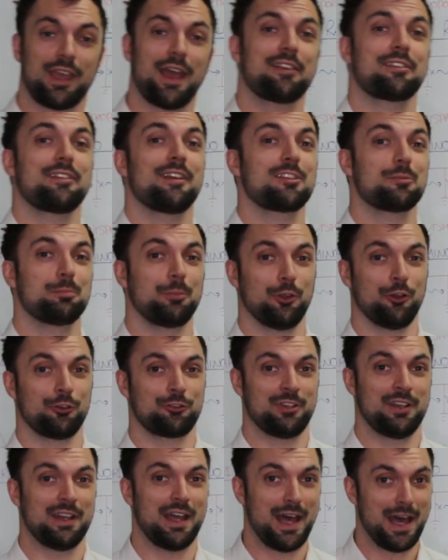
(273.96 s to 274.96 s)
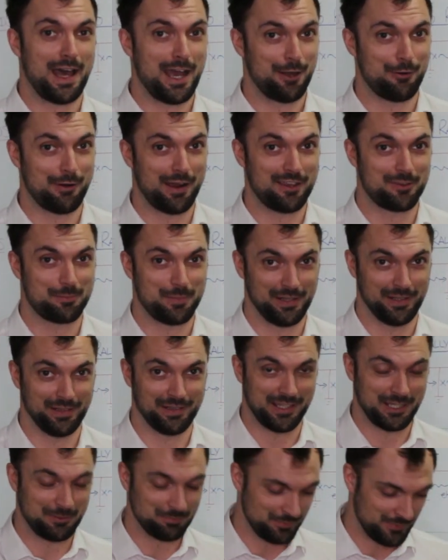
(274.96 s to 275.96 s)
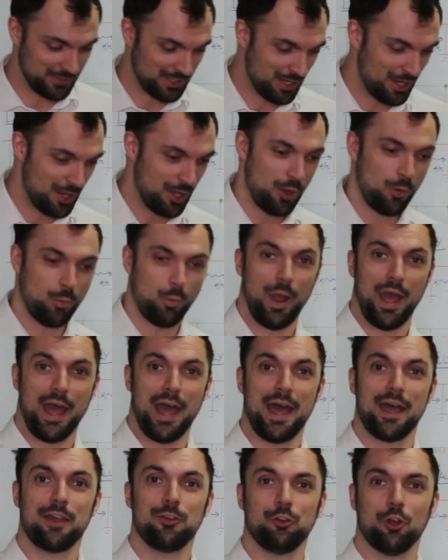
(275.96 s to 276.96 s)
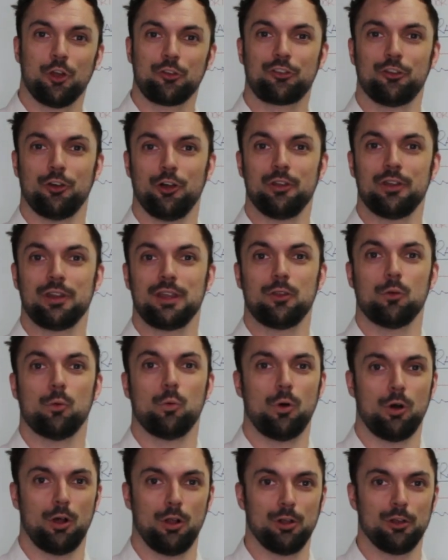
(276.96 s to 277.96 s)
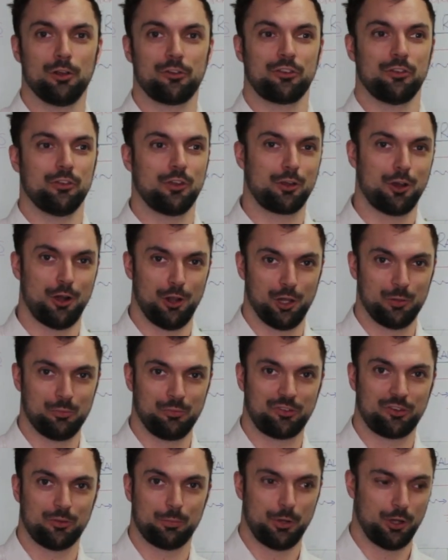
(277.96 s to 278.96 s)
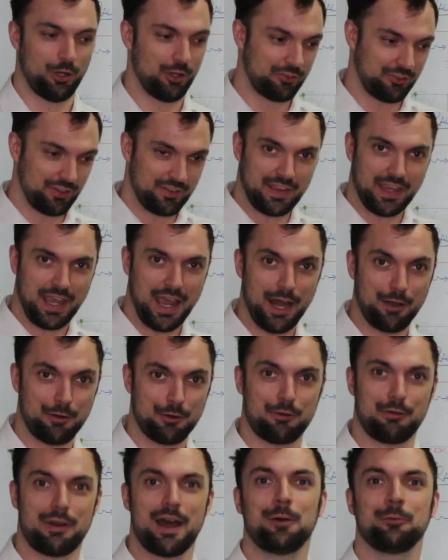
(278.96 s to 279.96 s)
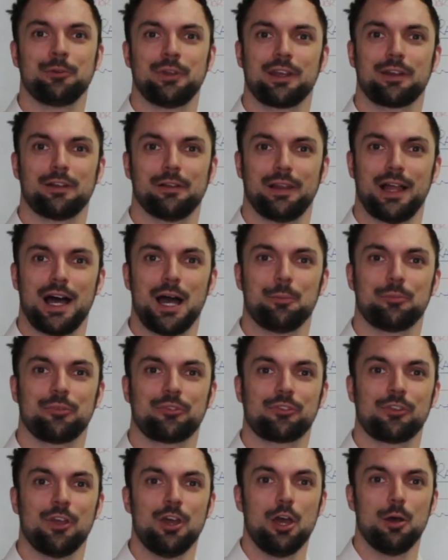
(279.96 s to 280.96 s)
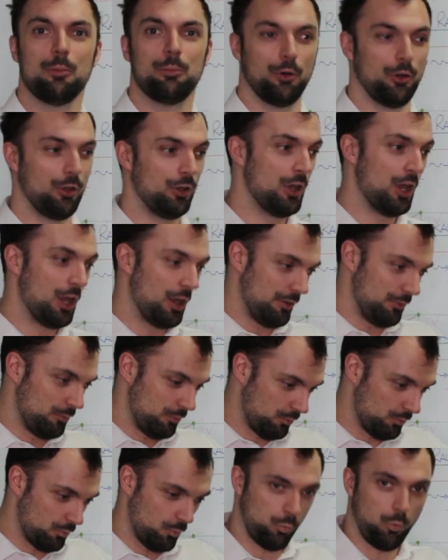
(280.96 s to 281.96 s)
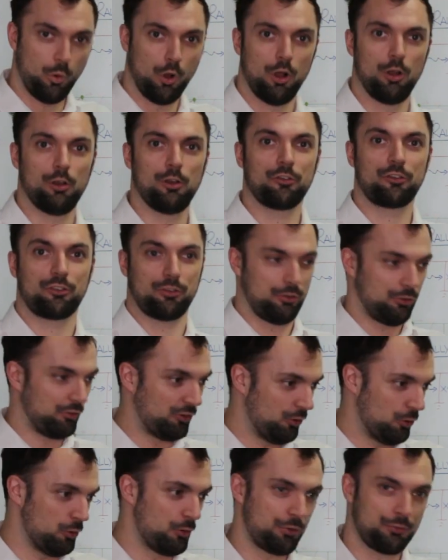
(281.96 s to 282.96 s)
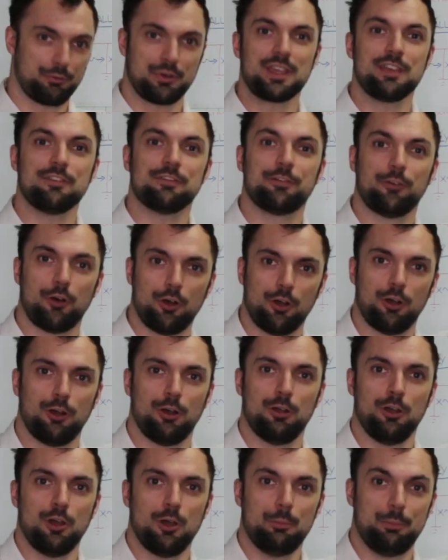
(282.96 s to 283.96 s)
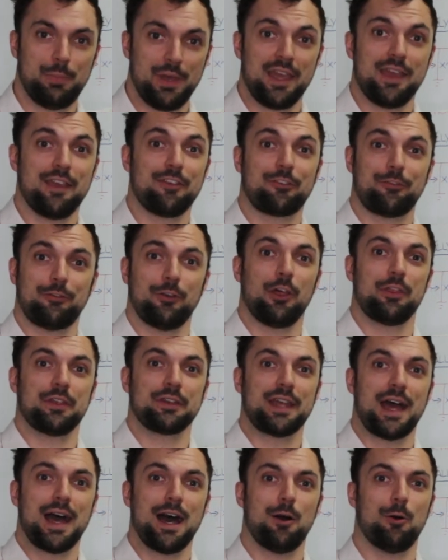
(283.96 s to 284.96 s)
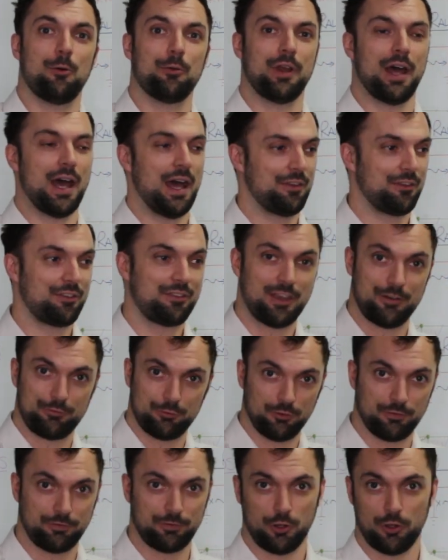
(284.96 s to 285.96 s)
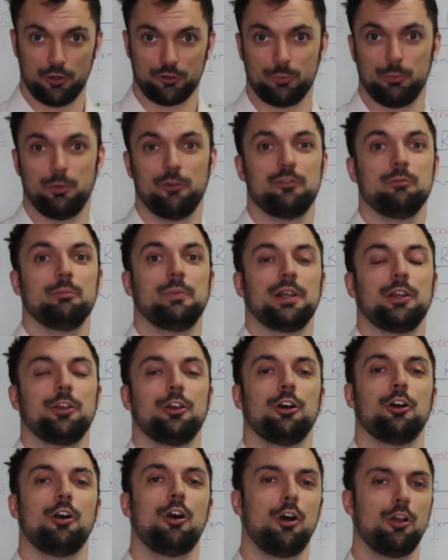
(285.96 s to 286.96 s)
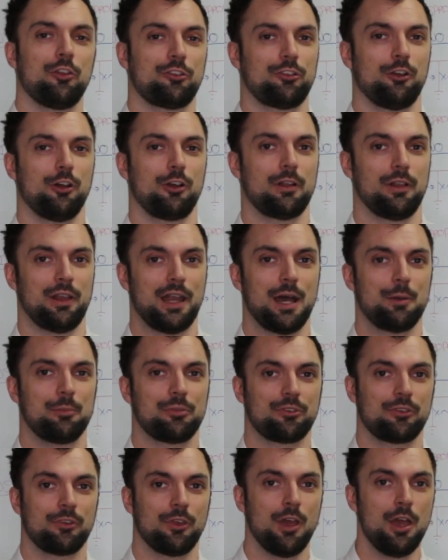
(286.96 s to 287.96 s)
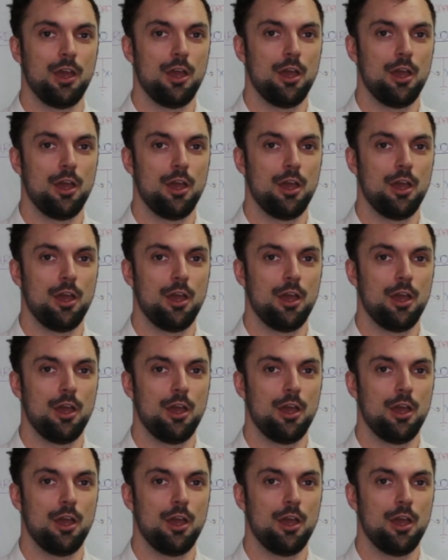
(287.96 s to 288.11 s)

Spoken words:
a gas explosion in a high-rise building, where not only the walls and the columns supporting the area around it collapsed, but walls 2, 3, 4 bays further down and several floors above and below also collapsed.